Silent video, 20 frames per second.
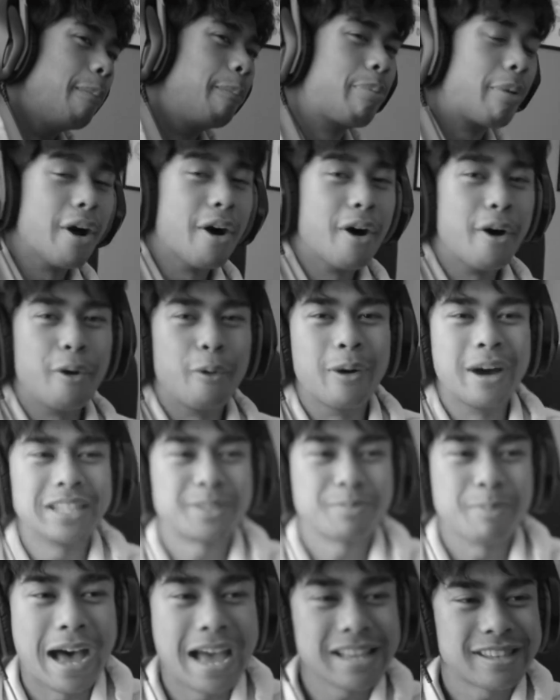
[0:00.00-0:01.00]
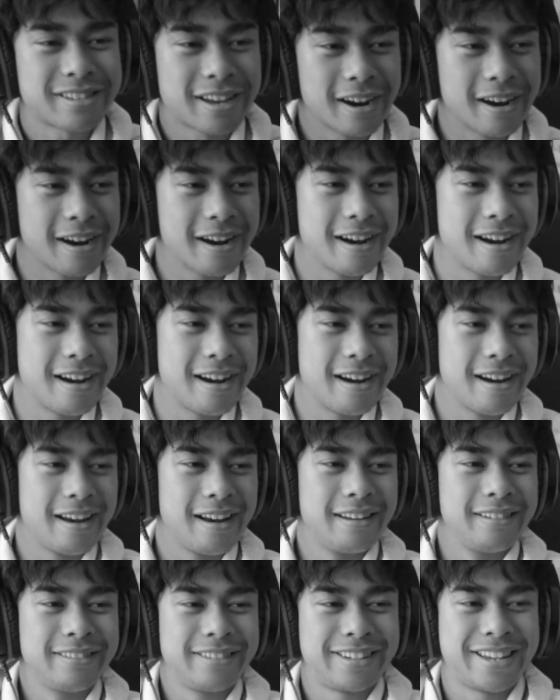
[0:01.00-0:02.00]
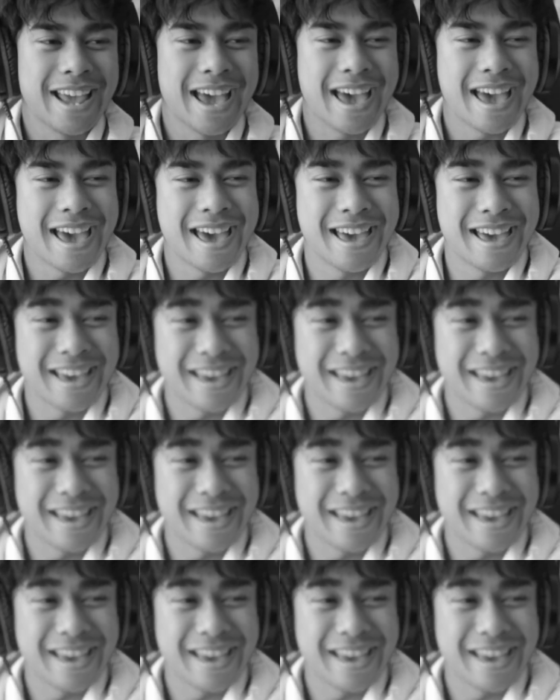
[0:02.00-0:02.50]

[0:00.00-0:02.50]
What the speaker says: Bro, it's my turn! Damn!